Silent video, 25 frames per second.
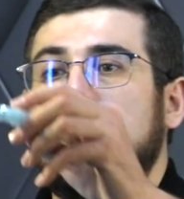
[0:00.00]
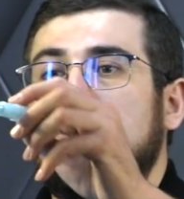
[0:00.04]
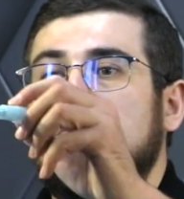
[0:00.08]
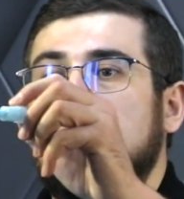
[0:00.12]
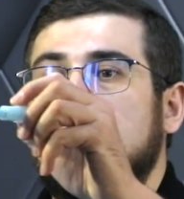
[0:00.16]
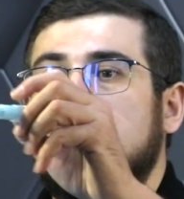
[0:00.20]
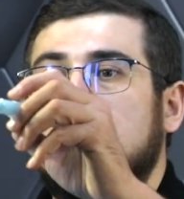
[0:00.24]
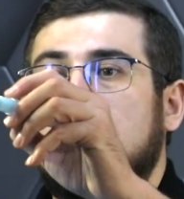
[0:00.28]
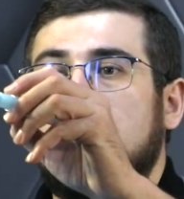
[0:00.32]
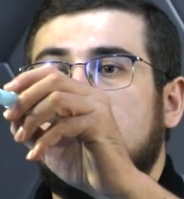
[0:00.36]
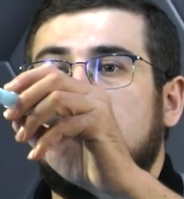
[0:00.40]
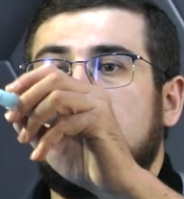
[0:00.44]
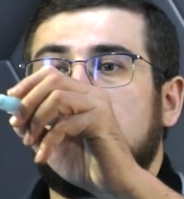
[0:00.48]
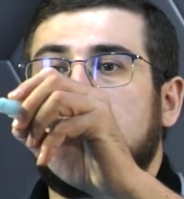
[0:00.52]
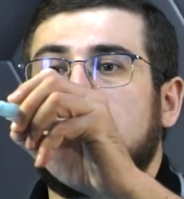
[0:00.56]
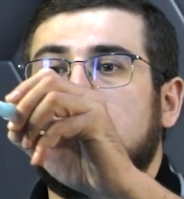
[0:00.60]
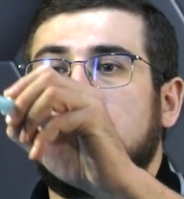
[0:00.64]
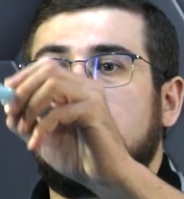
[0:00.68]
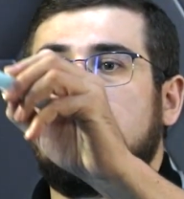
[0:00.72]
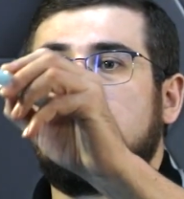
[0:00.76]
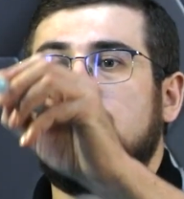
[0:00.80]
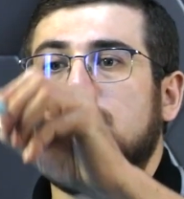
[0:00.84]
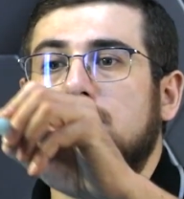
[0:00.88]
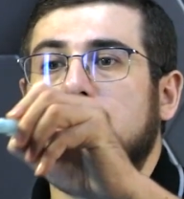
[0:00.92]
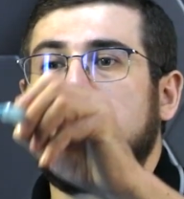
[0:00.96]
condition, which
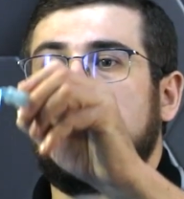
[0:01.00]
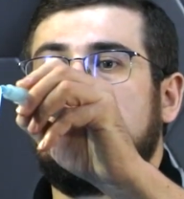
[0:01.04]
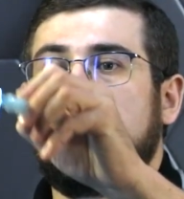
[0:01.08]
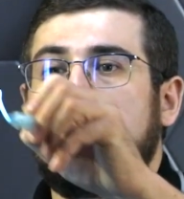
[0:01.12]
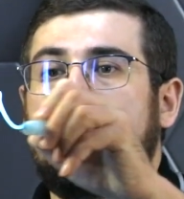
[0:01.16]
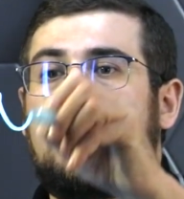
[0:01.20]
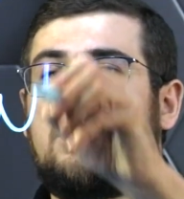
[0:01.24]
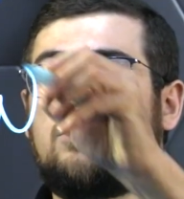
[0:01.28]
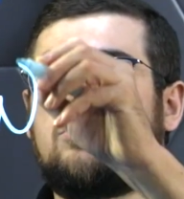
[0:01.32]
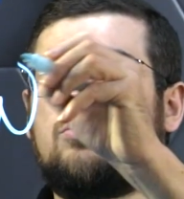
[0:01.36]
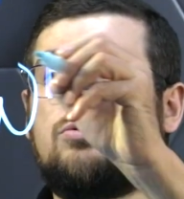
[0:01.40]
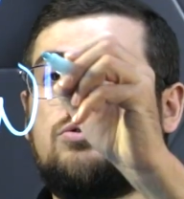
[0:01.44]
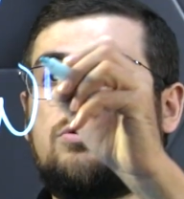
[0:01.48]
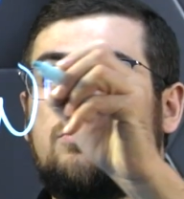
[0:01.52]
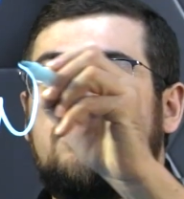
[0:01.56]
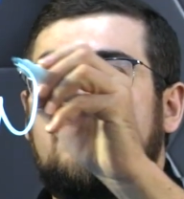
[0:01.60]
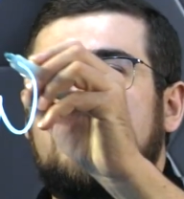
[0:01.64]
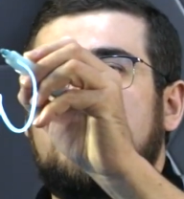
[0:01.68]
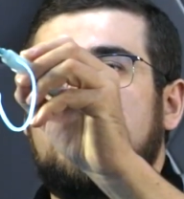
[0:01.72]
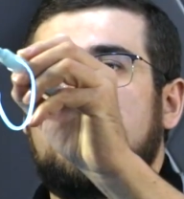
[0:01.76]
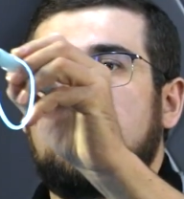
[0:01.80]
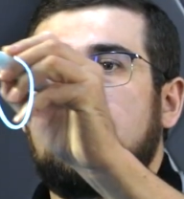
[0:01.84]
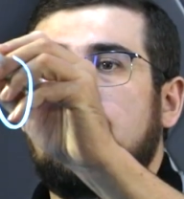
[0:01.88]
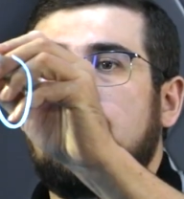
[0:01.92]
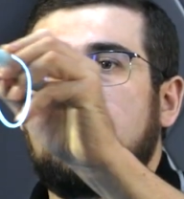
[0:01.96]
is that there's no
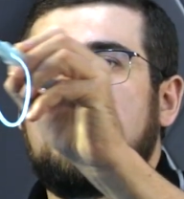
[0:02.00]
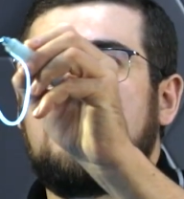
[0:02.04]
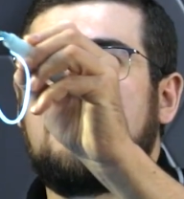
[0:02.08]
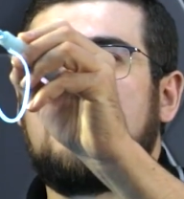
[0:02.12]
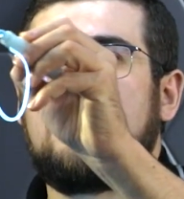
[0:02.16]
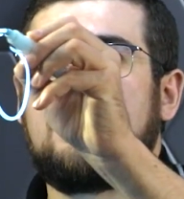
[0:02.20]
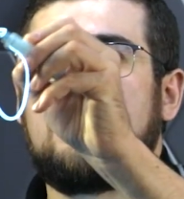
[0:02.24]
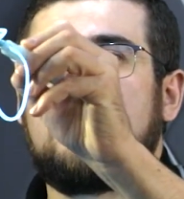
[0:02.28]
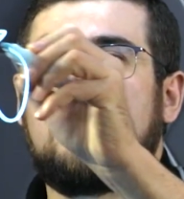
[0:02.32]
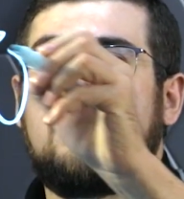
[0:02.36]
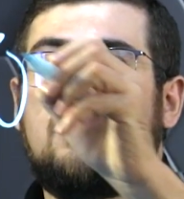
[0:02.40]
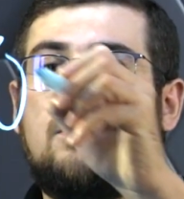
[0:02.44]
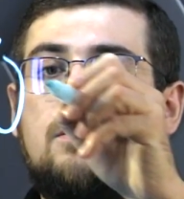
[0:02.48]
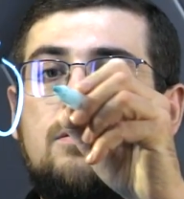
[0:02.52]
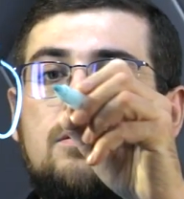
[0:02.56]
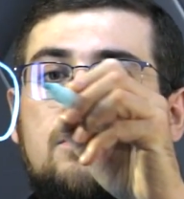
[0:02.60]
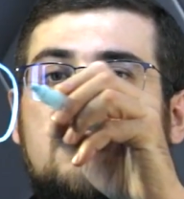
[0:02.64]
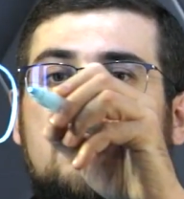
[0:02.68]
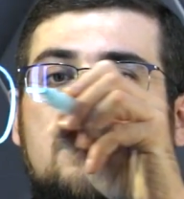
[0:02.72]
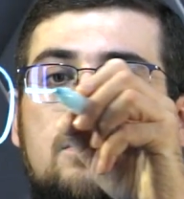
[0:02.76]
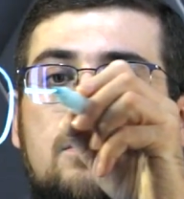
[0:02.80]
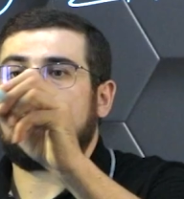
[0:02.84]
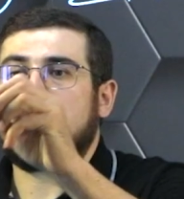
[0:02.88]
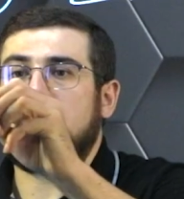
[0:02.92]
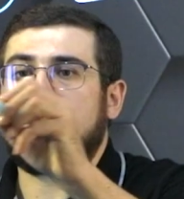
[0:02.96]
angular velocity.
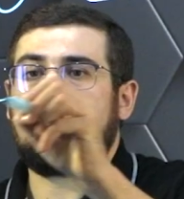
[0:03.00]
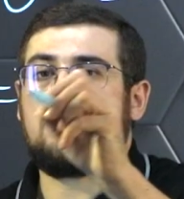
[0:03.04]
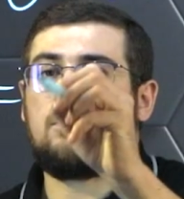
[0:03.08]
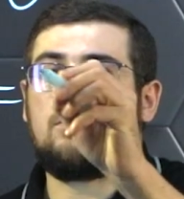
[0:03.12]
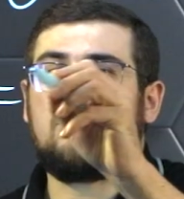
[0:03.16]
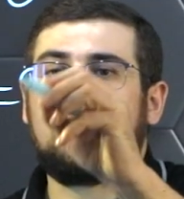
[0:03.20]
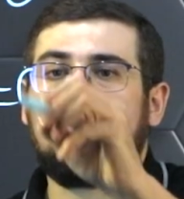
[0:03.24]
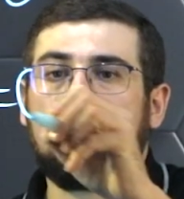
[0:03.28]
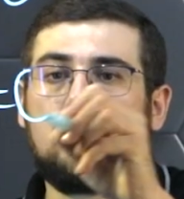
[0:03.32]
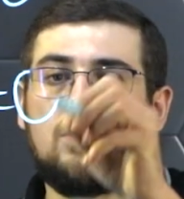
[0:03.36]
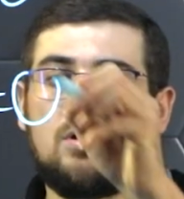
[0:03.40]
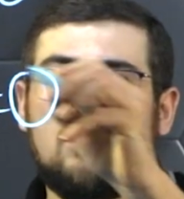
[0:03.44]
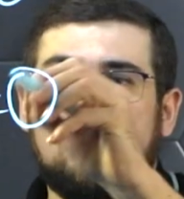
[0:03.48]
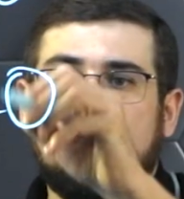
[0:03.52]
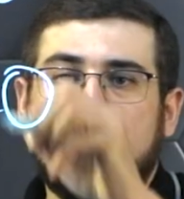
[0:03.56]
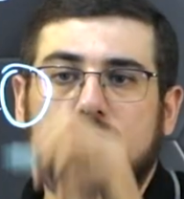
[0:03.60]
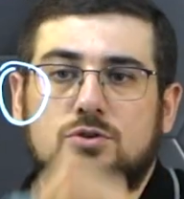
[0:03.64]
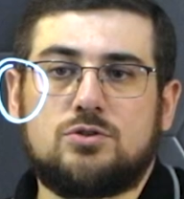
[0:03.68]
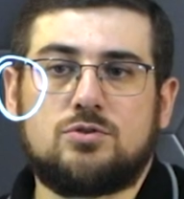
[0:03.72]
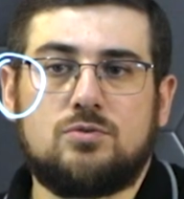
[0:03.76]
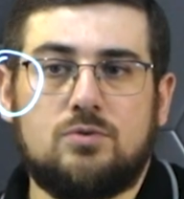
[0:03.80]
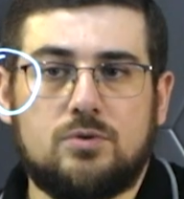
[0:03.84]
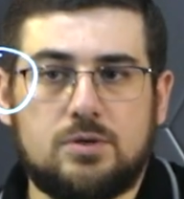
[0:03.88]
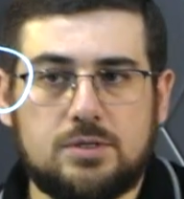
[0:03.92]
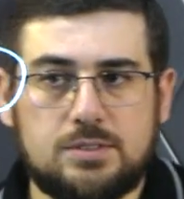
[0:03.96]
Angular
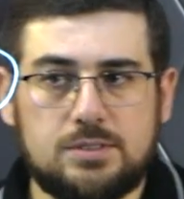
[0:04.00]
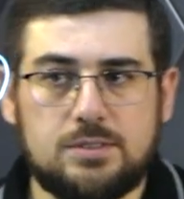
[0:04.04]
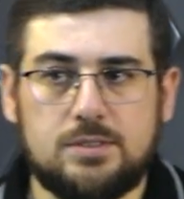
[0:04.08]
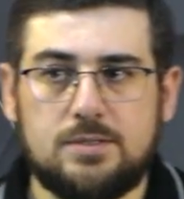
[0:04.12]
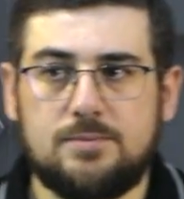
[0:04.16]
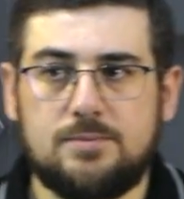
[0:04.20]
velocity.